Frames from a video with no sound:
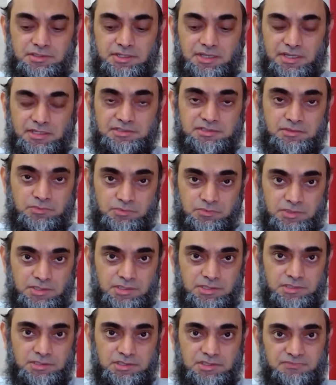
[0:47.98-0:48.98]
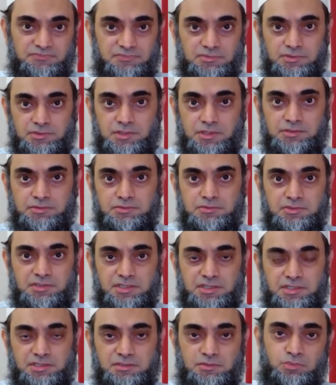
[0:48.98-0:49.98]
as a one, if not
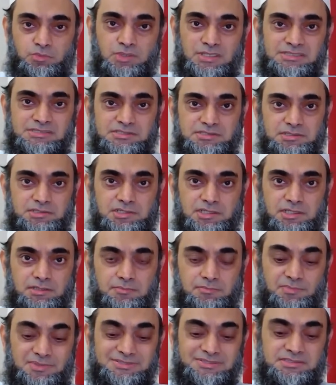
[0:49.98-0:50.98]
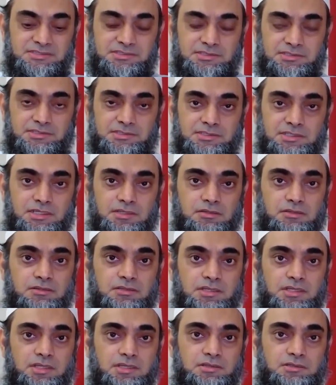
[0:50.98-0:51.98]
3 in one sitting, but
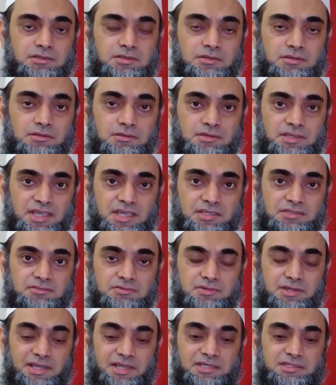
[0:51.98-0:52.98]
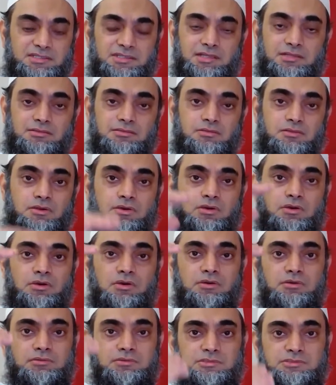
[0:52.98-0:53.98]
still a scholar has to ask a
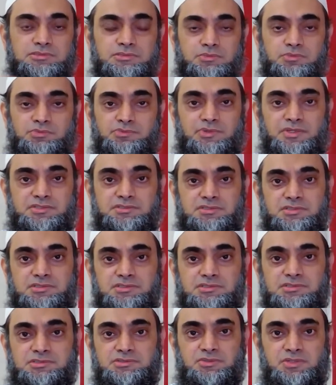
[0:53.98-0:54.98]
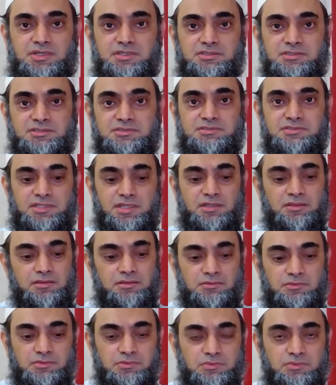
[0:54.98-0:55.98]
long list of questions to understand
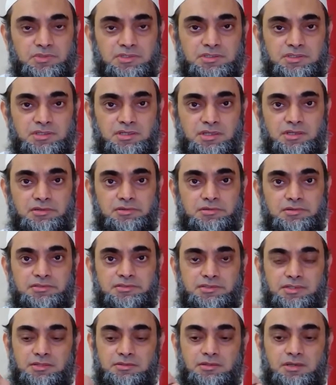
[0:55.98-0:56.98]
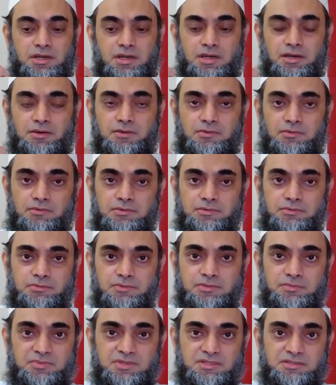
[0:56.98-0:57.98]
the situation and understand how it
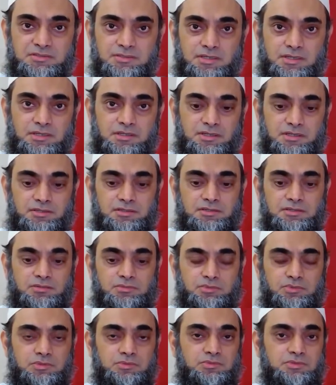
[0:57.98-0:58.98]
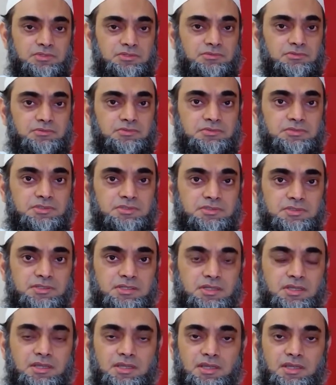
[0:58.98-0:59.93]
was being said and what was the situation